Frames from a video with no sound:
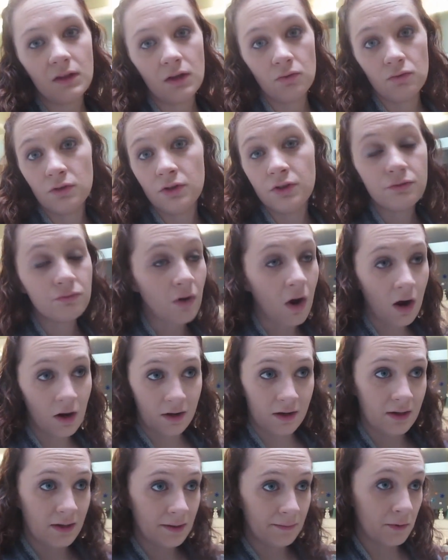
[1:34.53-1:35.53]
you
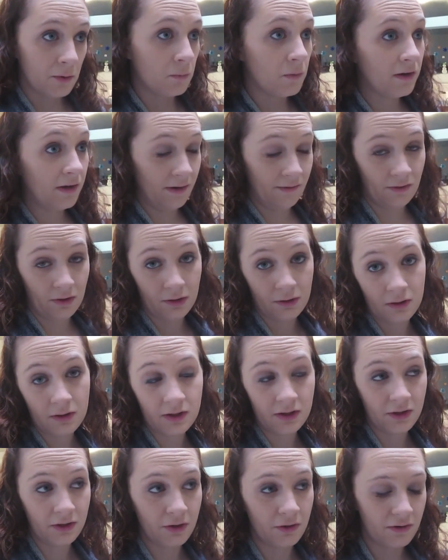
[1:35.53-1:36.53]
rock him or whatever,
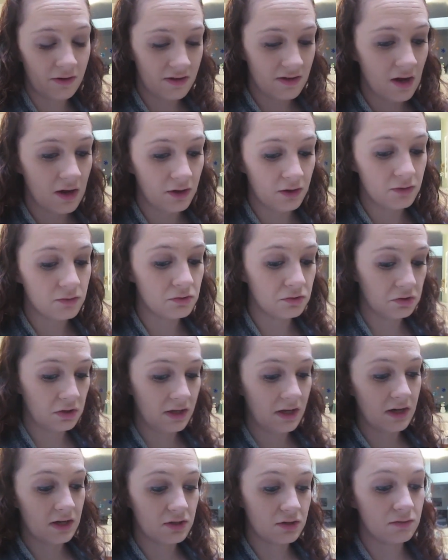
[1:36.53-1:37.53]
you know, it's not
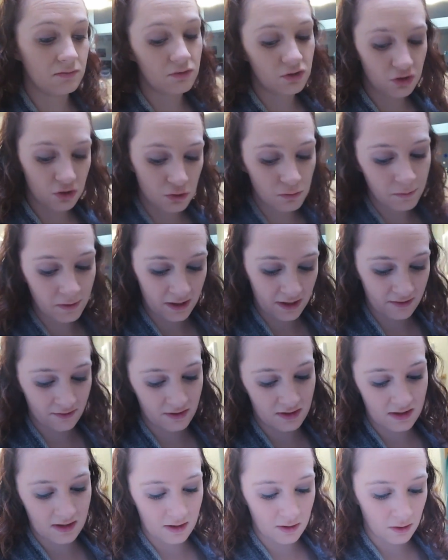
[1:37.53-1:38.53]
usually a, too big of a
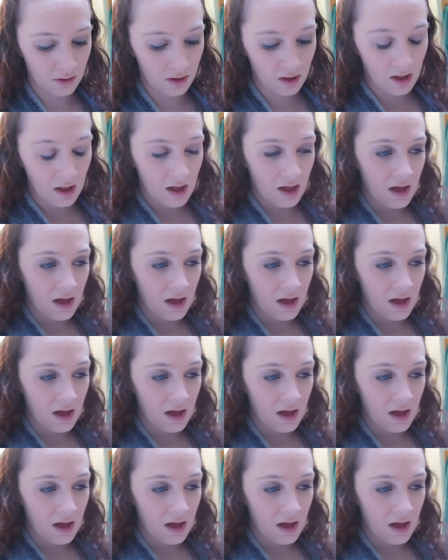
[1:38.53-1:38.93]
deal.